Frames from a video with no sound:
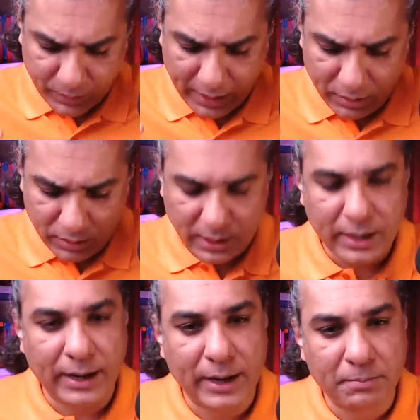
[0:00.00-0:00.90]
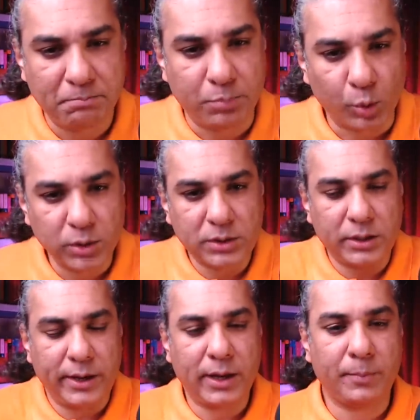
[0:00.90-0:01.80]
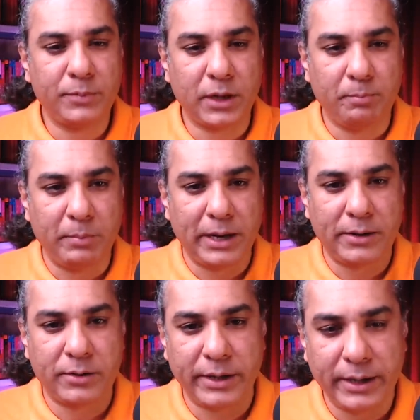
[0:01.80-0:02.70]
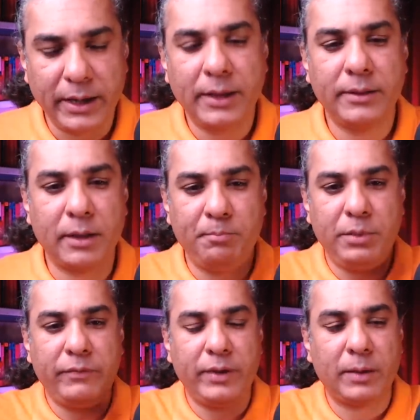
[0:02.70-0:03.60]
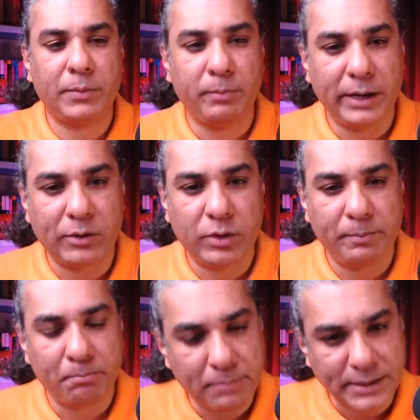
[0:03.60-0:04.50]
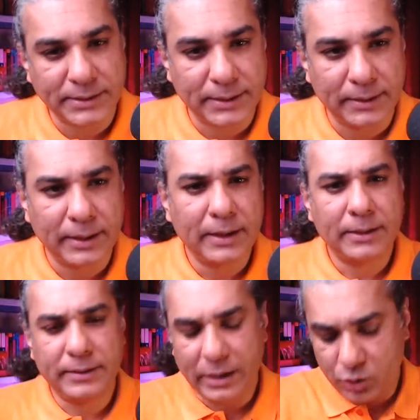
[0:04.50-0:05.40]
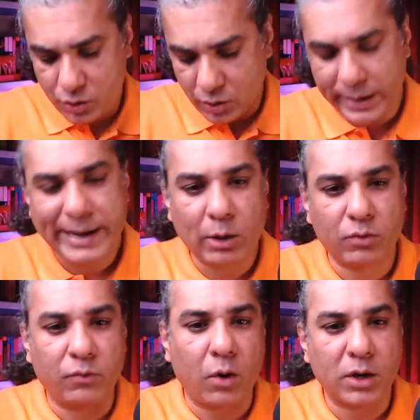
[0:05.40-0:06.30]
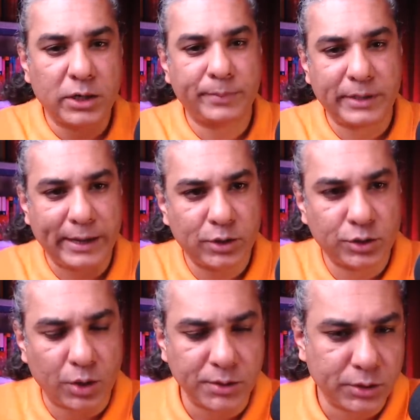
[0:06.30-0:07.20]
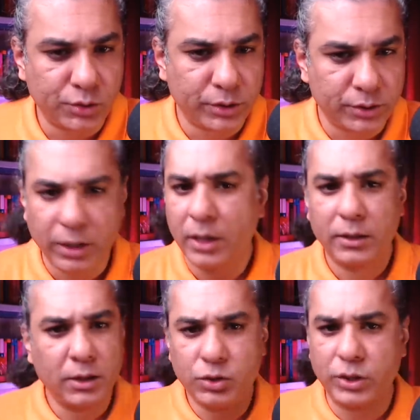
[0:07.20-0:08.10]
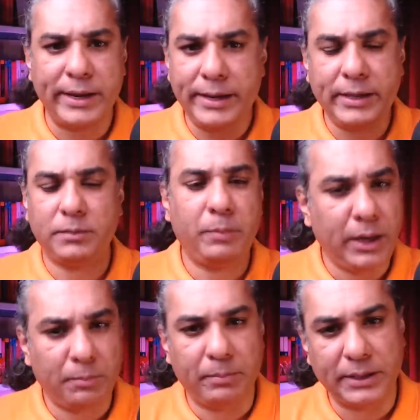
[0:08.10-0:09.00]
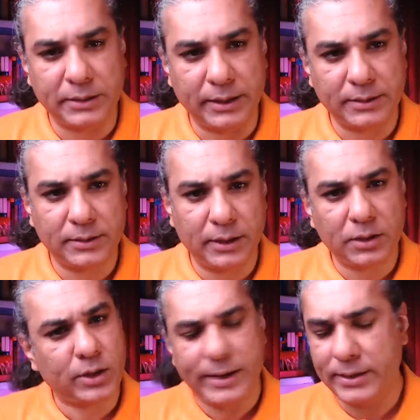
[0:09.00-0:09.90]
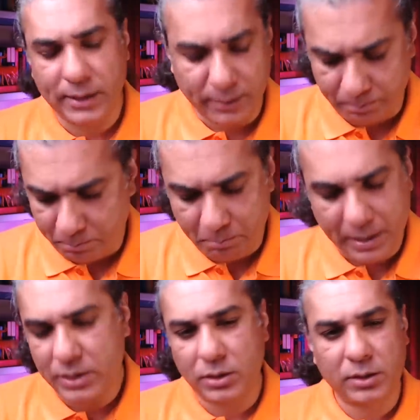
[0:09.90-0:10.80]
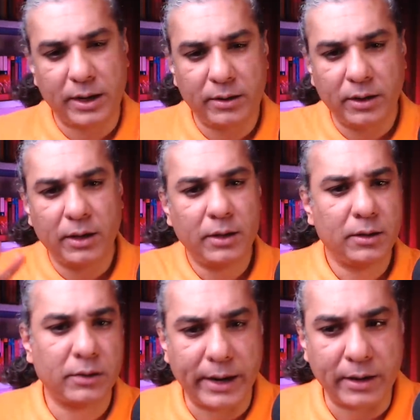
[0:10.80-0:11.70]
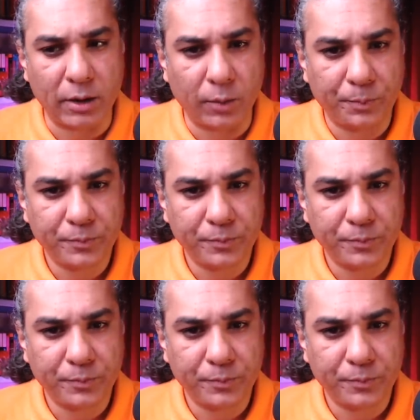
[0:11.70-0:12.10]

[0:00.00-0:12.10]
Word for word: and they are bolstering up their military they're beefing up the military muscle they are churning out warships like sausages the chinese mean business and the chinese are a major threat right now.